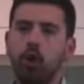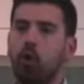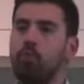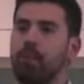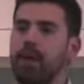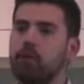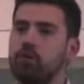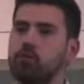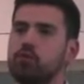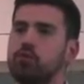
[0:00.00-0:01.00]
or
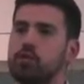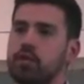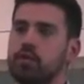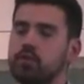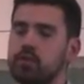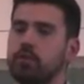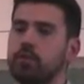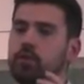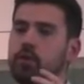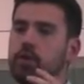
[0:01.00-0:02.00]
bakers use yeast to
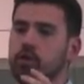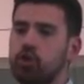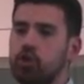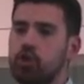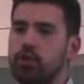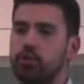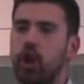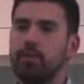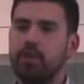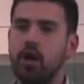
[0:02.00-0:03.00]
convert sugar into carbon